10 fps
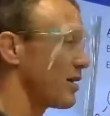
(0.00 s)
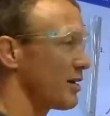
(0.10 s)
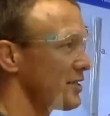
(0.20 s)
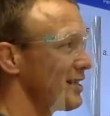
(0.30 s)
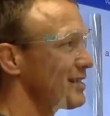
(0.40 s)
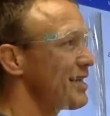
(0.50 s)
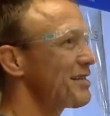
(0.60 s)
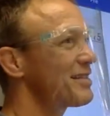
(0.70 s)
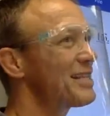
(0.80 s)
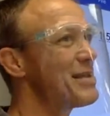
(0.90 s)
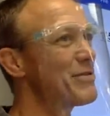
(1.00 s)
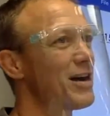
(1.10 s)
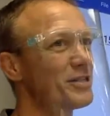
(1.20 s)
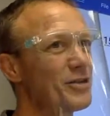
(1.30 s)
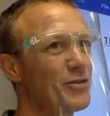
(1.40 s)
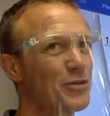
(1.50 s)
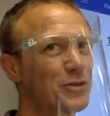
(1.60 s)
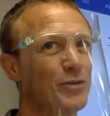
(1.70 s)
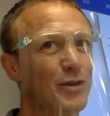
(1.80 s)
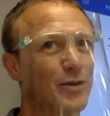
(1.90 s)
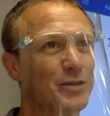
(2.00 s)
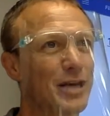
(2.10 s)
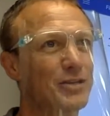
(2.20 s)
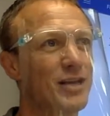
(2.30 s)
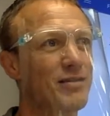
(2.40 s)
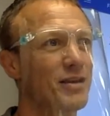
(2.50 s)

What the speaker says: is a constant. It's not the same constant you're used to, though. It's actually